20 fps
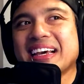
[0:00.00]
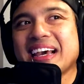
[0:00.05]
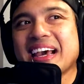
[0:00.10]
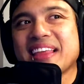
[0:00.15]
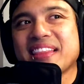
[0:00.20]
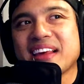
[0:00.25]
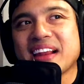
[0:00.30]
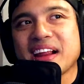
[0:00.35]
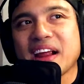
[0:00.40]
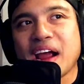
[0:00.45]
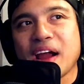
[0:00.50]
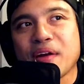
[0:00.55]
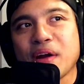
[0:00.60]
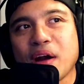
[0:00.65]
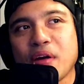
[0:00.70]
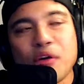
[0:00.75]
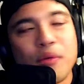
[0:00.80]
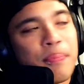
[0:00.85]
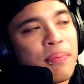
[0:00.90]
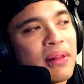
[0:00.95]
And then
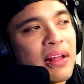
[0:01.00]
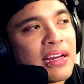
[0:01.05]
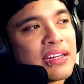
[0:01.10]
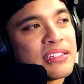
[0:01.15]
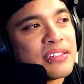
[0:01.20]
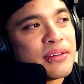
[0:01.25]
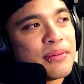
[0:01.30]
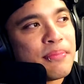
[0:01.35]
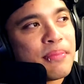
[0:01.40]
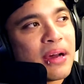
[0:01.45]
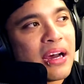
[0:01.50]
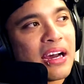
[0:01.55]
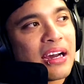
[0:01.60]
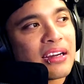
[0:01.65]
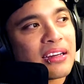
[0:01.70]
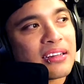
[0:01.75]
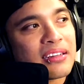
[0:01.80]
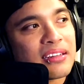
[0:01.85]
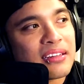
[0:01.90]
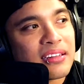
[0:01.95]
I replied to him
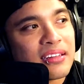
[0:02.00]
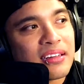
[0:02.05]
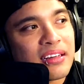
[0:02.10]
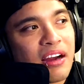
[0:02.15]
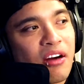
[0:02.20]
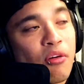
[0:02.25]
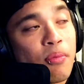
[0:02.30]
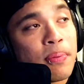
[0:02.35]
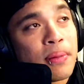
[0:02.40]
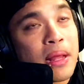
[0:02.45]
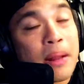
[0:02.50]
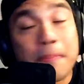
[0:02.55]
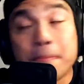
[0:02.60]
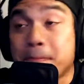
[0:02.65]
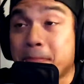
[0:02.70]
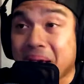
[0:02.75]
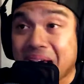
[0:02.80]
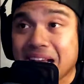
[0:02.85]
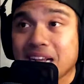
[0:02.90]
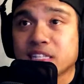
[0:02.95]
back. I
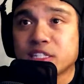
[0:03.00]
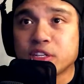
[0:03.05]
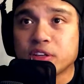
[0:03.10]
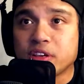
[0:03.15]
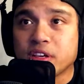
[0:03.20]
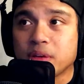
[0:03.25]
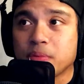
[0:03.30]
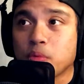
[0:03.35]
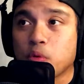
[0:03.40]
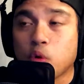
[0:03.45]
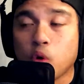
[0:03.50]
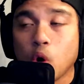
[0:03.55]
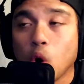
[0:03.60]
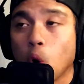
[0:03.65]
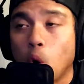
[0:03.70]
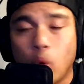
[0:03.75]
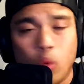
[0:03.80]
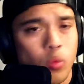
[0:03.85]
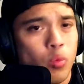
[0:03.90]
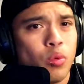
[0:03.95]
replied back to him.
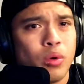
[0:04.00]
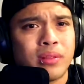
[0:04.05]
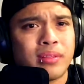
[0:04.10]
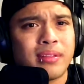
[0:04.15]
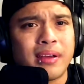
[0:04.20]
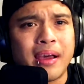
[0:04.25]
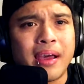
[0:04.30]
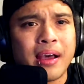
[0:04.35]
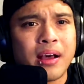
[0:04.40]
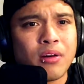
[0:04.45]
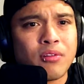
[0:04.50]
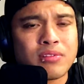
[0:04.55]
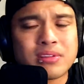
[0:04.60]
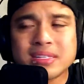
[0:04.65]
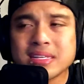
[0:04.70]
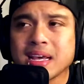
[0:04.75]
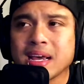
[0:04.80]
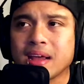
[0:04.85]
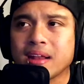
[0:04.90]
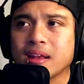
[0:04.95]
Whoa, what the hell
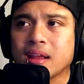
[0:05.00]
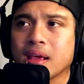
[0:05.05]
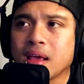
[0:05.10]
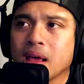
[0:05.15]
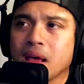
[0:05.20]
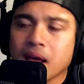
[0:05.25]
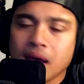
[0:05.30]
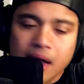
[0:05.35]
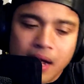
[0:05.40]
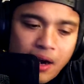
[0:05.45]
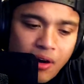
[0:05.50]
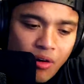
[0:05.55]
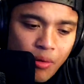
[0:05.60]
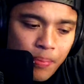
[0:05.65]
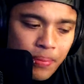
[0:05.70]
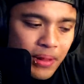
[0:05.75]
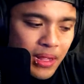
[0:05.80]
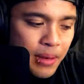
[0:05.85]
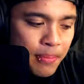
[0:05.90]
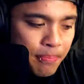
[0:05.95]
was that? I
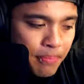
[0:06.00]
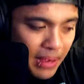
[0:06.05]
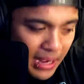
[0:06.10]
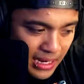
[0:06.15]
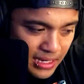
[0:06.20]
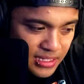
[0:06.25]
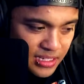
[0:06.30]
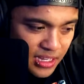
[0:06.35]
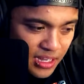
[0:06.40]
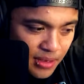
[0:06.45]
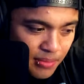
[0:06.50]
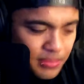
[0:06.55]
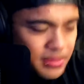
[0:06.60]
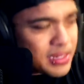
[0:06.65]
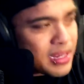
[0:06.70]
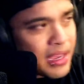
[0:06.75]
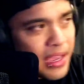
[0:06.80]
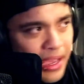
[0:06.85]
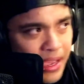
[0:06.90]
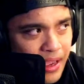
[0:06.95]
replied back to him. I was
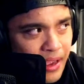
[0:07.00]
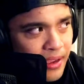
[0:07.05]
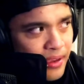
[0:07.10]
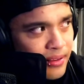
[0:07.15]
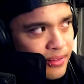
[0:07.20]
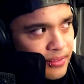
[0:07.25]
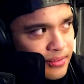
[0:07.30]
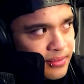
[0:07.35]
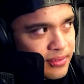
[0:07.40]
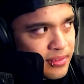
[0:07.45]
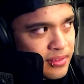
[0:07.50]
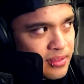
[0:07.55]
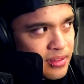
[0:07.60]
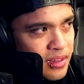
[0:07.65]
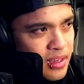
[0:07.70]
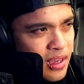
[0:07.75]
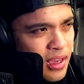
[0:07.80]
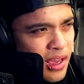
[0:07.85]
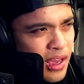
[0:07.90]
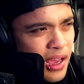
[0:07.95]
like, hey,
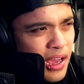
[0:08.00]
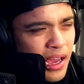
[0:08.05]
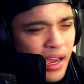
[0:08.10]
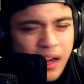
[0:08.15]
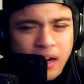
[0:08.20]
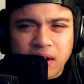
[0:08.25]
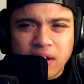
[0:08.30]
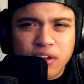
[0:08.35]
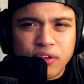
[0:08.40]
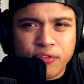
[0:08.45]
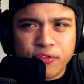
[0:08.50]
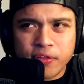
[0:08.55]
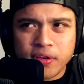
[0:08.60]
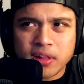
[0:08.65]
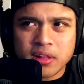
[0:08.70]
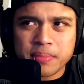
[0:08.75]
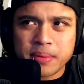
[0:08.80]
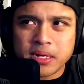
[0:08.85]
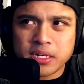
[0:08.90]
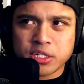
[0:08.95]
how do you
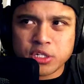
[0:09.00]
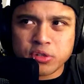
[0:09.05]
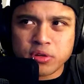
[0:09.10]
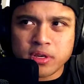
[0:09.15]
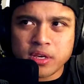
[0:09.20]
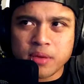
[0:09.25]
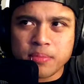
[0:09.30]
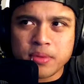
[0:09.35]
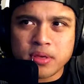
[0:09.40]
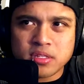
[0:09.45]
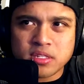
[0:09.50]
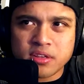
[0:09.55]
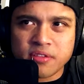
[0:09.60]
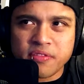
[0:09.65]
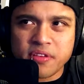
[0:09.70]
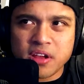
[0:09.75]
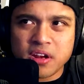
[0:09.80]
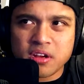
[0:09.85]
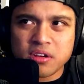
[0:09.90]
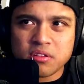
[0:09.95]
feel about doing a music
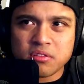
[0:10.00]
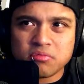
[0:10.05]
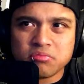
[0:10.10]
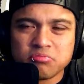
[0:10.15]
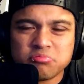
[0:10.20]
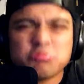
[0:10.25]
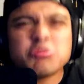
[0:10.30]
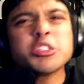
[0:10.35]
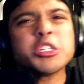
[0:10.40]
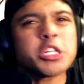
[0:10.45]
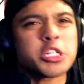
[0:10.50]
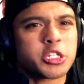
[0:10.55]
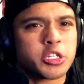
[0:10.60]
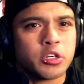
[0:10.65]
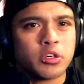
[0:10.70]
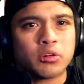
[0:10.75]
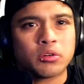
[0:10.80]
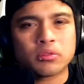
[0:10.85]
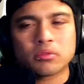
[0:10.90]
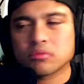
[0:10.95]
video with just
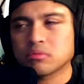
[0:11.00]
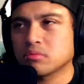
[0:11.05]
you?